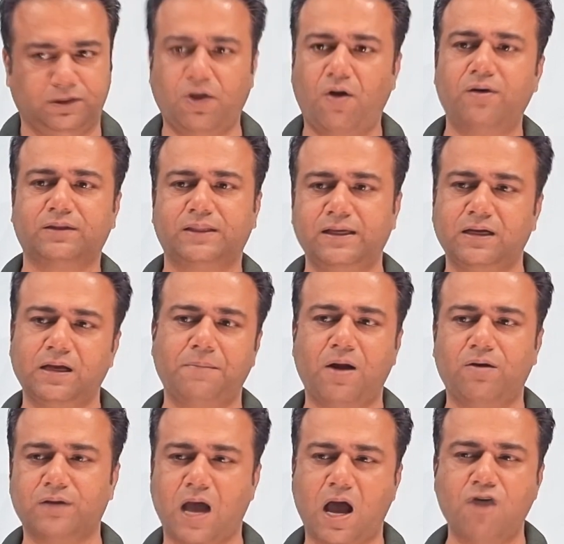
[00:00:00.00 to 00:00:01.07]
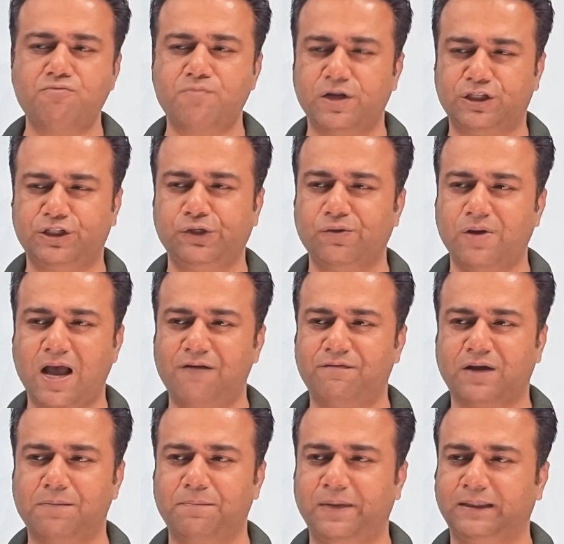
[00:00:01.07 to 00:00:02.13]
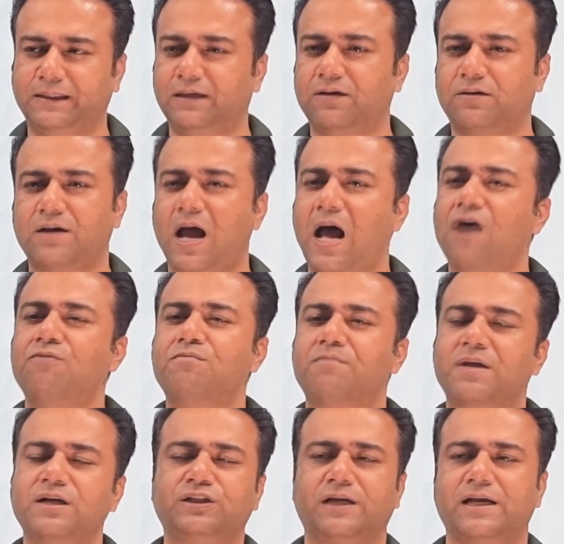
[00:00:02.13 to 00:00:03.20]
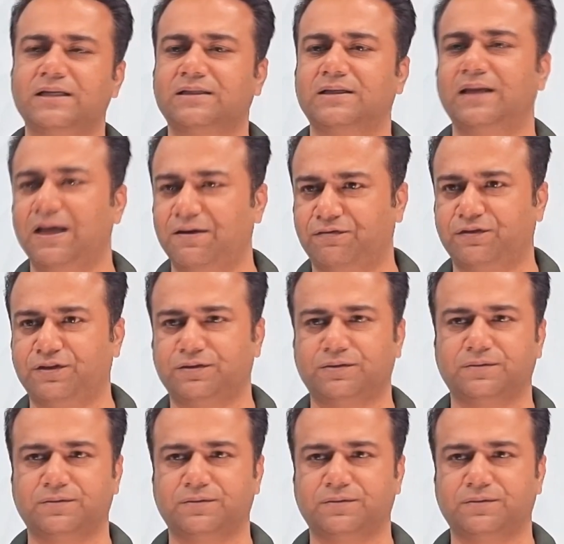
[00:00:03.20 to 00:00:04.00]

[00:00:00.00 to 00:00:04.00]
Don't think about how much you have completed or how much is left.